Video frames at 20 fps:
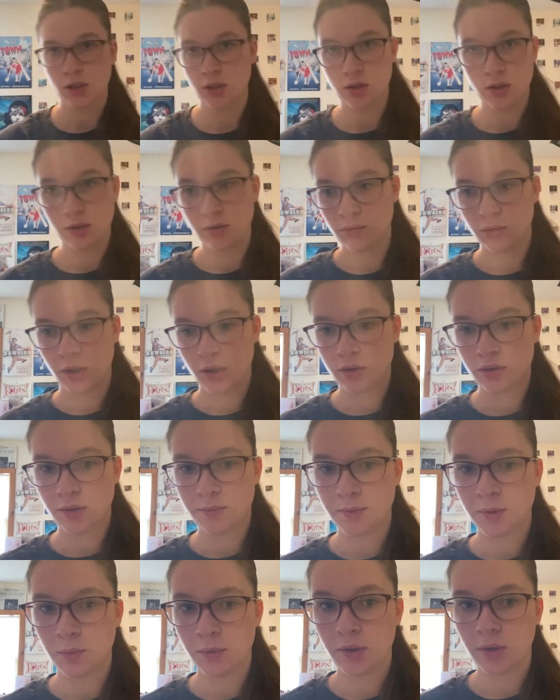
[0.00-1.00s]
see you guys, that'd
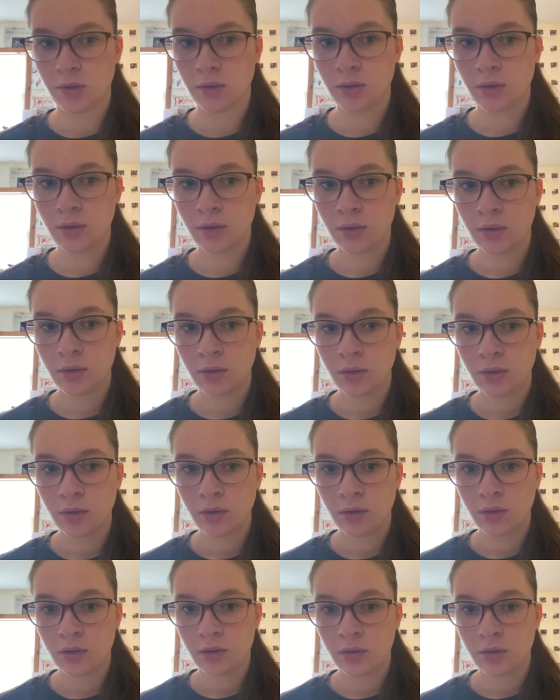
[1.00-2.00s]
be weird.
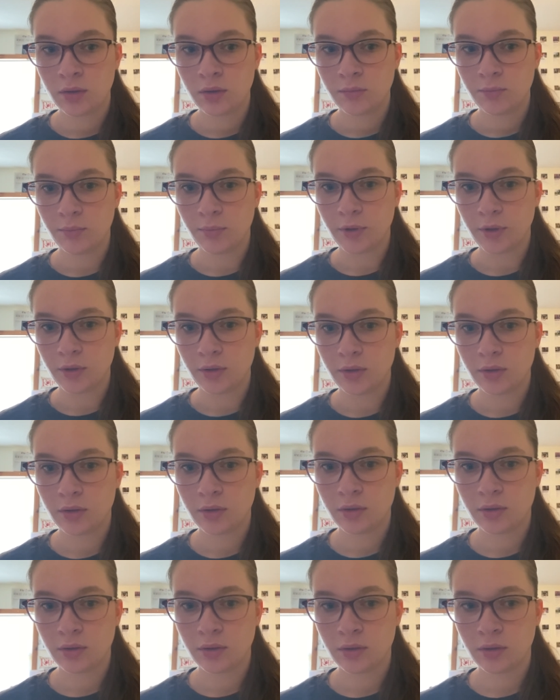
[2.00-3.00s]
But
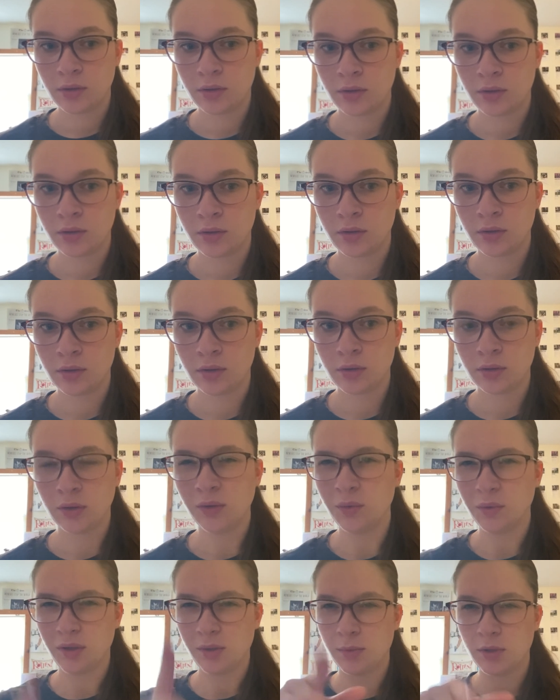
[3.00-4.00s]
you
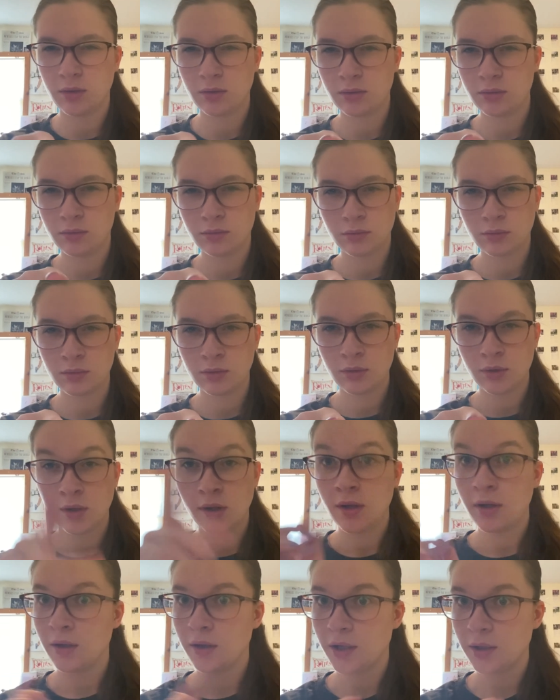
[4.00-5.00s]
know what I mean.
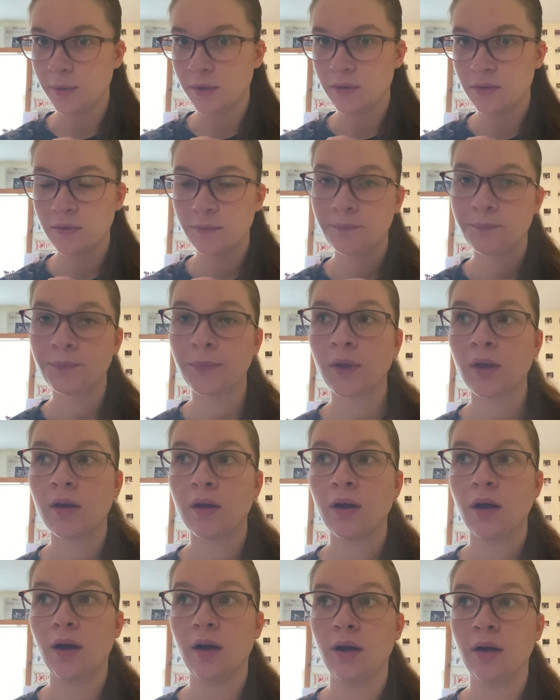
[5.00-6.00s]
Anyways,
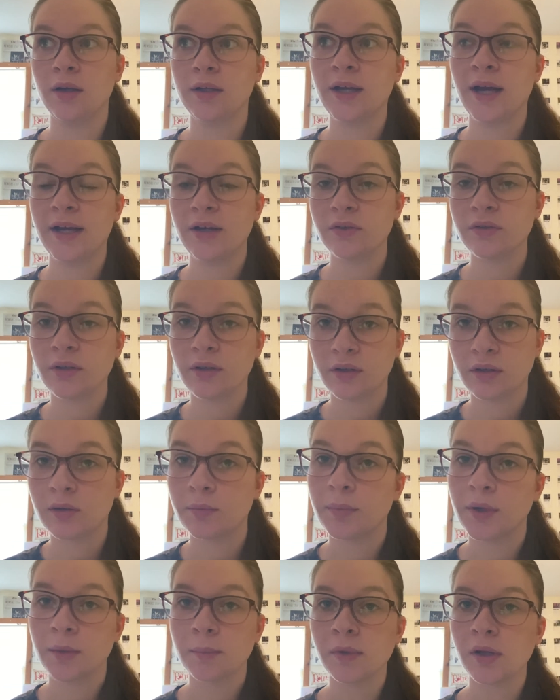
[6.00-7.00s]
Kyle's gonna come
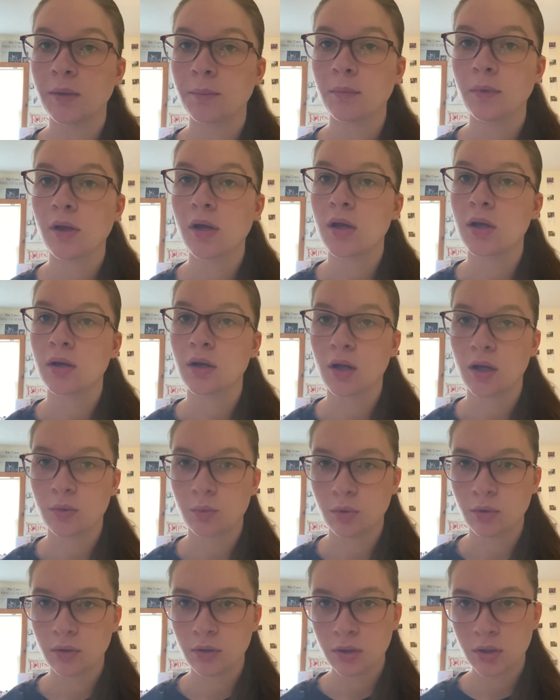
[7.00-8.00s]
pick me up and I
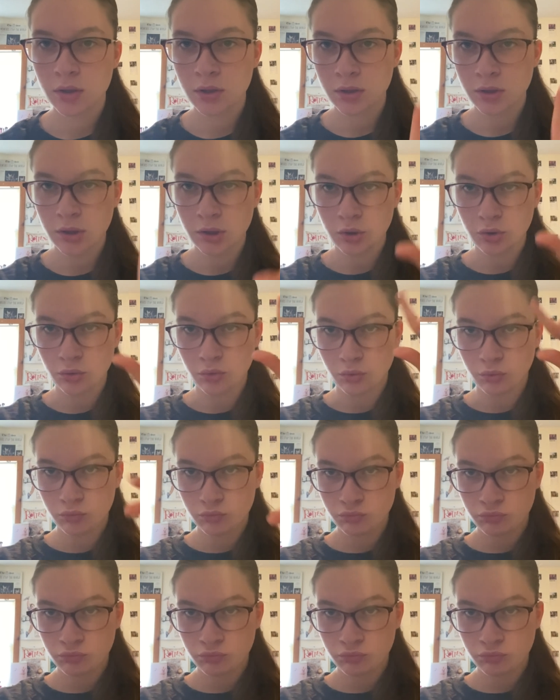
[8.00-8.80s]
will see you